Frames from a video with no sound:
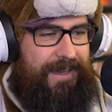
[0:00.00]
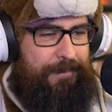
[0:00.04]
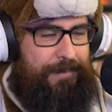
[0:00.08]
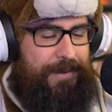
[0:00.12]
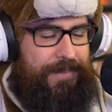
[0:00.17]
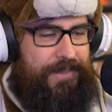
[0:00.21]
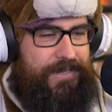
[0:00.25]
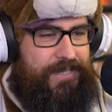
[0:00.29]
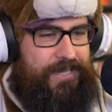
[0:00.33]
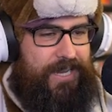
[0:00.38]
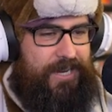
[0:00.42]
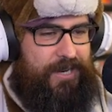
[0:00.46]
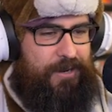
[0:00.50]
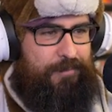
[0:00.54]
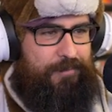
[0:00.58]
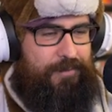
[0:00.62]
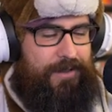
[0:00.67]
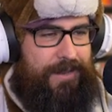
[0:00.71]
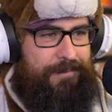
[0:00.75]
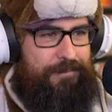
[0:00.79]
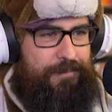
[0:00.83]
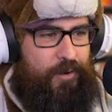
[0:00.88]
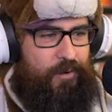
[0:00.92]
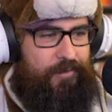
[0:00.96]
I bet this will get your
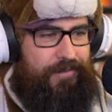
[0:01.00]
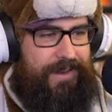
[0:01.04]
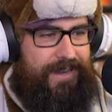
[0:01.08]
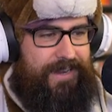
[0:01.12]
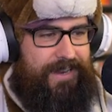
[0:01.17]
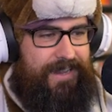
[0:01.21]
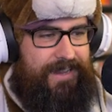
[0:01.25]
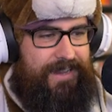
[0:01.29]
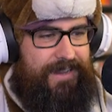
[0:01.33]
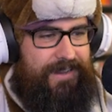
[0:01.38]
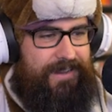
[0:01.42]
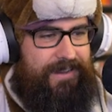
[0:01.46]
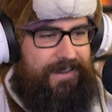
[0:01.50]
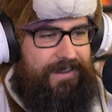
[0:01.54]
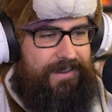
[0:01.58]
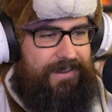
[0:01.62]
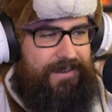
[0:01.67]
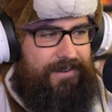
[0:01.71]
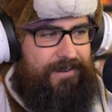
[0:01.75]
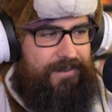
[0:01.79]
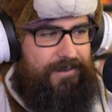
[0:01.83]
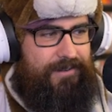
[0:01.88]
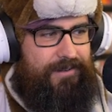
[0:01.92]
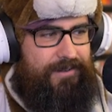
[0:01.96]
blood moving. Uh,
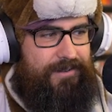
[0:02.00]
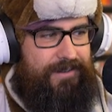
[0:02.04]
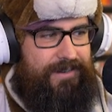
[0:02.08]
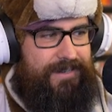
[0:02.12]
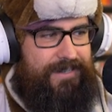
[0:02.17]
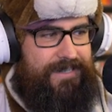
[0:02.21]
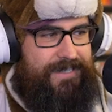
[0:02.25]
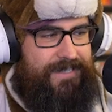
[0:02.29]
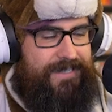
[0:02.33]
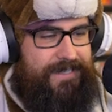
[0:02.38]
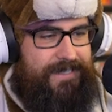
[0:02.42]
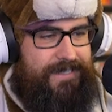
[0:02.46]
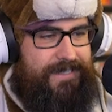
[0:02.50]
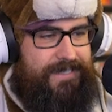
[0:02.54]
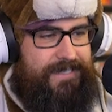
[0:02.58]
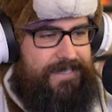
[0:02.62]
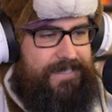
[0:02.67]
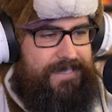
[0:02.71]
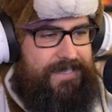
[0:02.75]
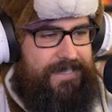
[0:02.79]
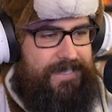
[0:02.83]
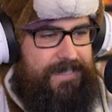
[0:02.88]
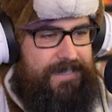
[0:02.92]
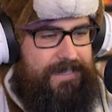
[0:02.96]
um, what is
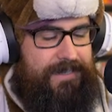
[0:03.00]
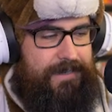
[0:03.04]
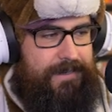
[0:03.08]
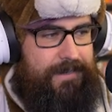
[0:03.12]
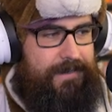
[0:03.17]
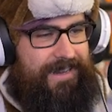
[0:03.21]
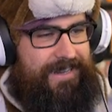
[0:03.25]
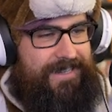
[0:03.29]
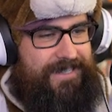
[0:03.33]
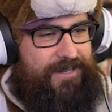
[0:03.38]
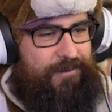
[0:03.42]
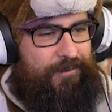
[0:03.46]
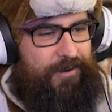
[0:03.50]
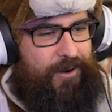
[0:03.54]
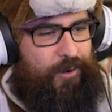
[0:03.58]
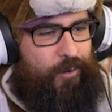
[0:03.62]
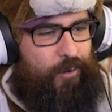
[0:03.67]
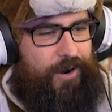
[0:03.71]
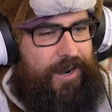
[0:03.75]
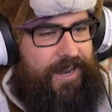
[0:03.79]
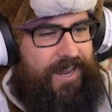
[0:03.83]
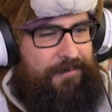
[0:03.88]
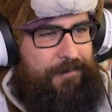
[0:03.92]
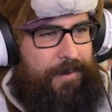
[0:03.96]
this? You know, it's a
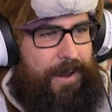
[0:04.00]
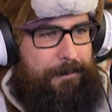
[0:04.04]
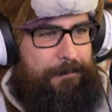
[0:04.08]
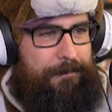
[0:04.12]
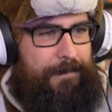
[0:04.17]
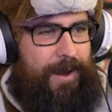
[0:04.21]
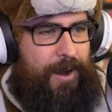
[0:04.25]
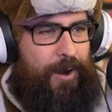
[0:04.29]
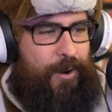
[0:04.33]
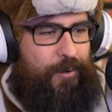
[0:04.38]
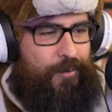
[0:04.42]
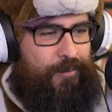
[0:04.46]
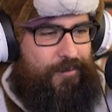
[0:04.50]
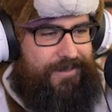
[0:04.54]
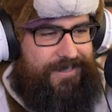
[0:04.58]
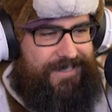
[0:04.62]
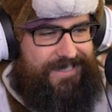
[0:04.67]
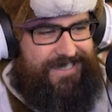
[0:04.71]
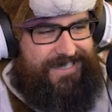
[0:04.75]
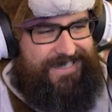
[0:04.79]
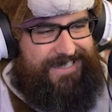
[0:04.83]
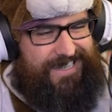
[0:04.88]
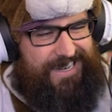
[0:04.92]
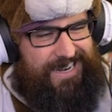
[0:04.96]
recording of my
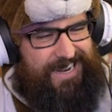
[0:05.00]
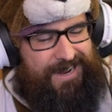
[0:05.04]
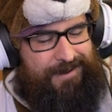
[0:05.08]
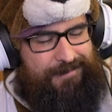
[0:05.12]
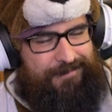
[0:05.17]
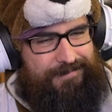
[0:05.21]
moans. Huh?